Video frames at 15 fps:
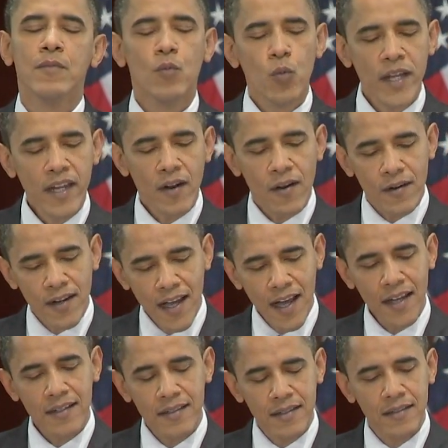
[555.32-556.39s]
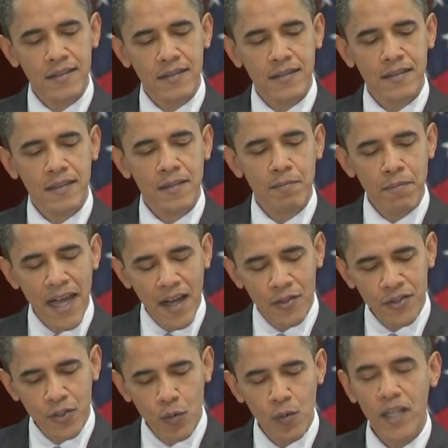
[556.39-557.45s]
We are not
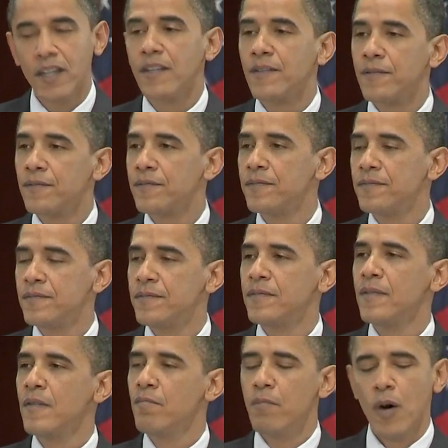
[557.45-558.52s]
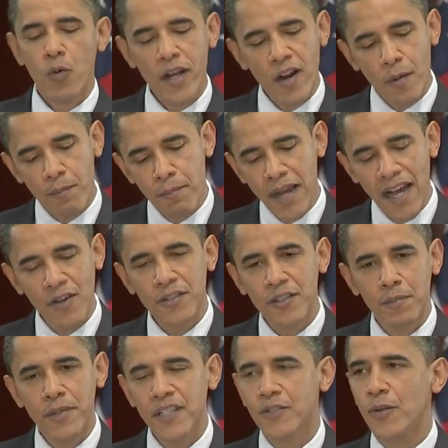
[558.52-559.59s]
bound to win, but we are bound
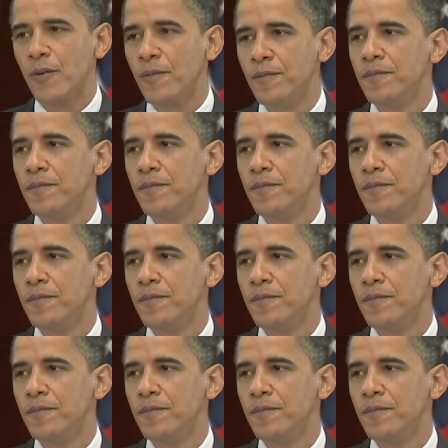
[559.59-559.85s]
to be true.